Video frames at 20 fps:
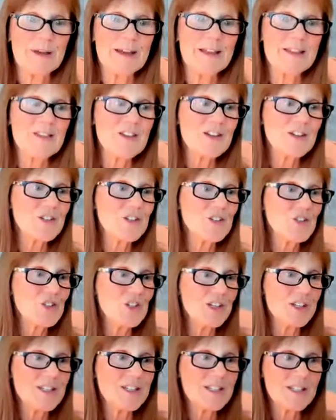And this
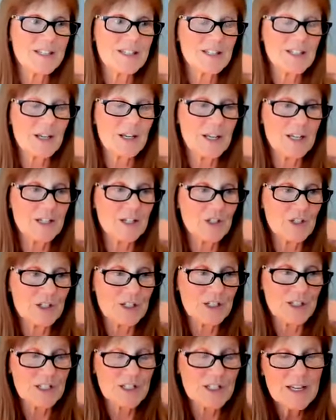just is going to
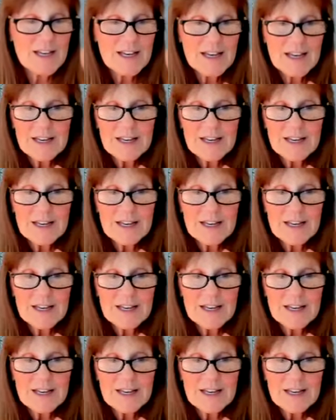just